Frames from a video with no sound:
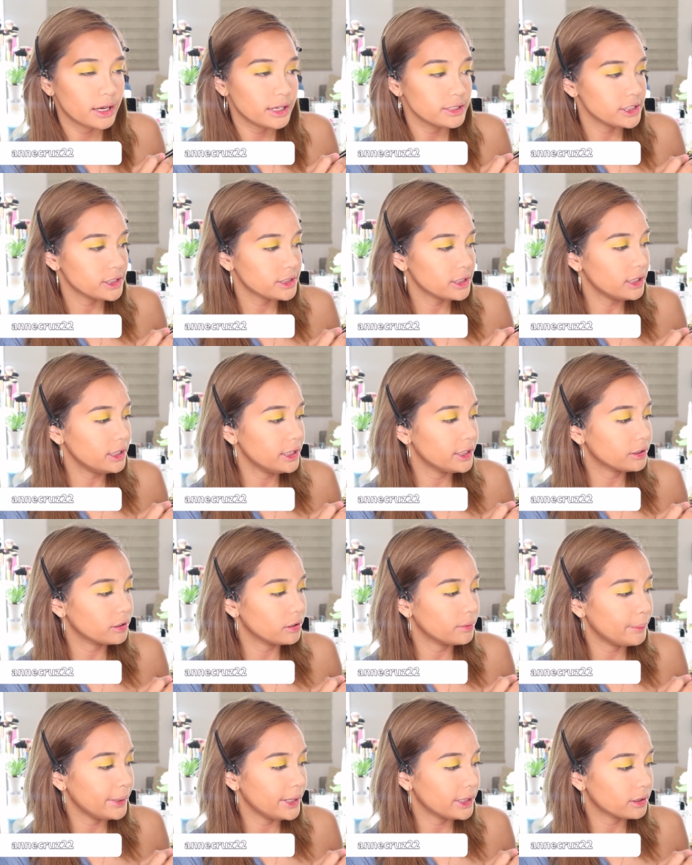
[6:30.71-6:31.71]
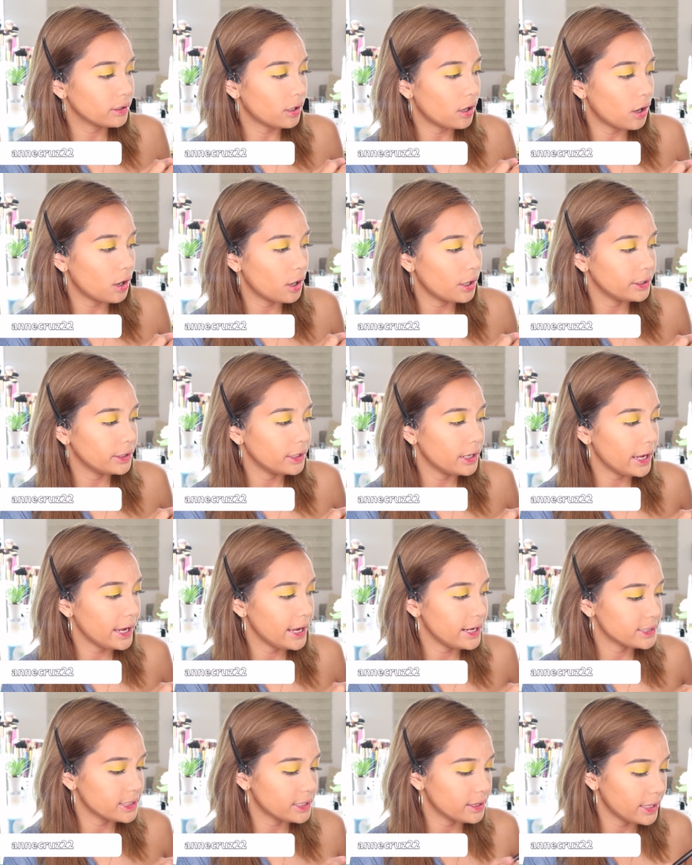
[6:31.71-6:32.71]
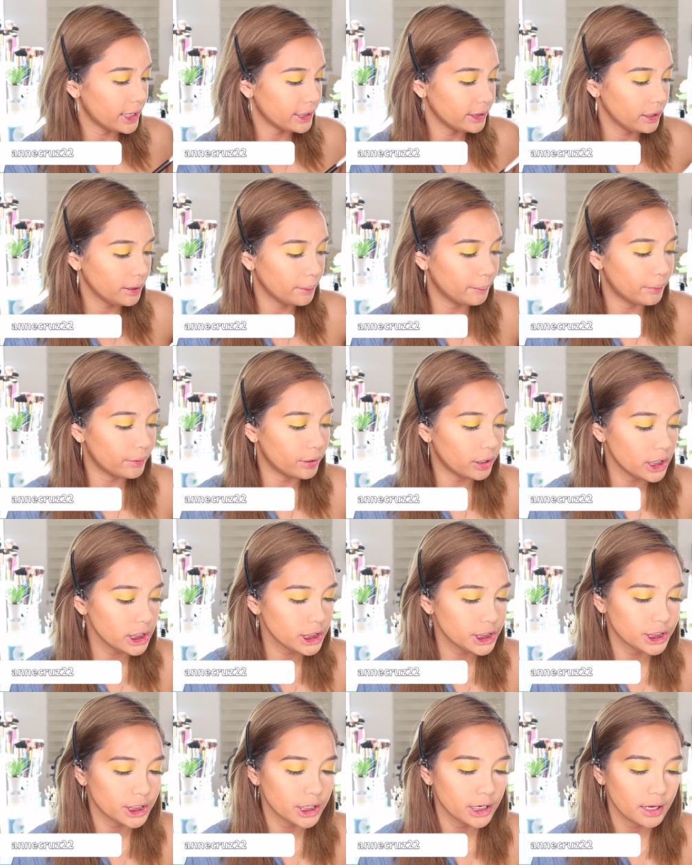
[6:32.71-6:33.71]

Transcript: just a little bit on a synthetic brush.